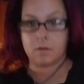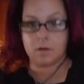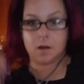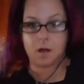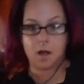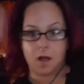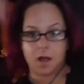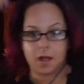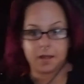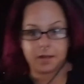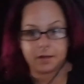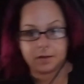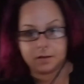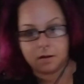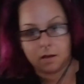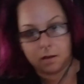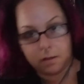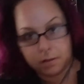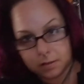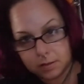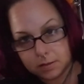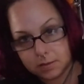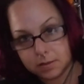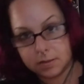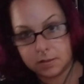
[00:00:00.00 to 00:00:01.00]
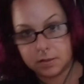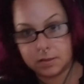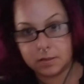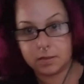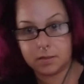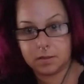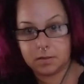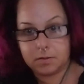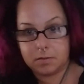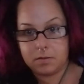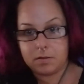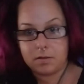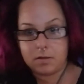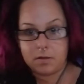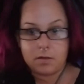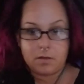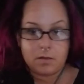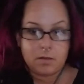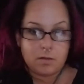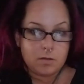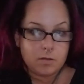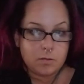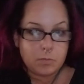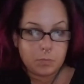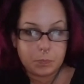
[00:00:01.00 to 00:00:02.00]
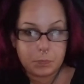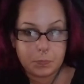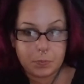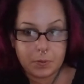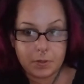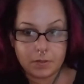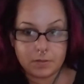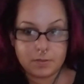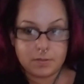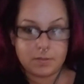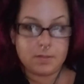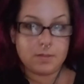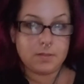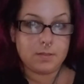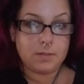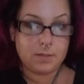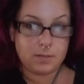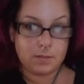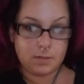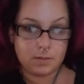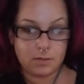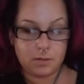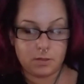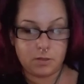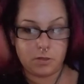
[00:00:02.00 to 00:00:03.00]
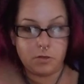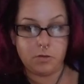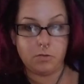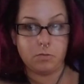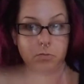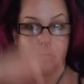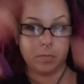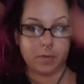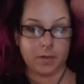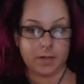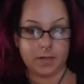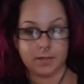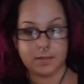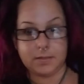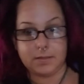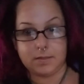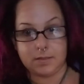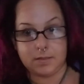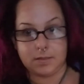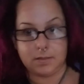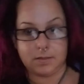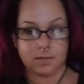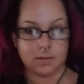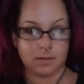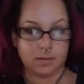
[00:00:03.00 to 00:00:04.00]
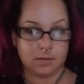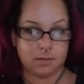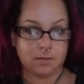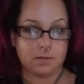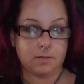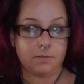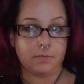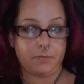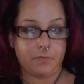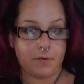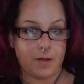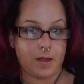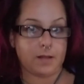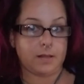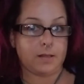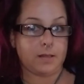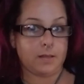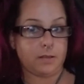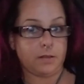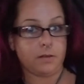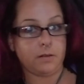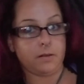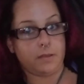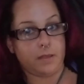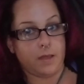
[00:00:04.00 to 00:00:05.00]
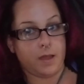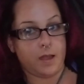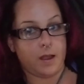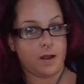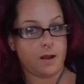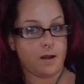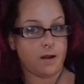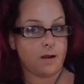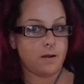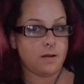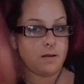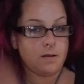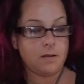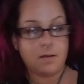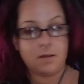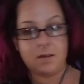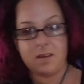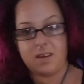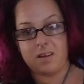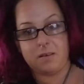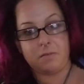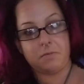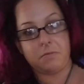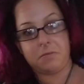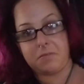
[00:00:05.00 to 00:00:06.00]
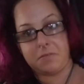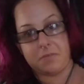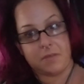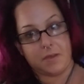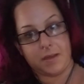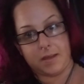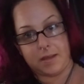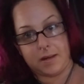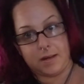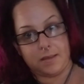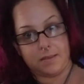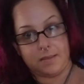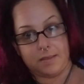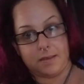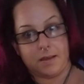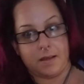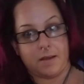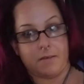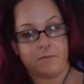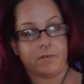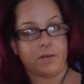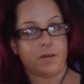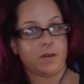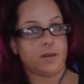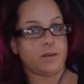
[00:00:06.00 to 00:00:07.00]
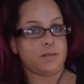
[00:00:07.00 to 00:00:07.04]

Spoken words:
I acknowledge the person's human existence, the fact that they're there. I don't think anything of it.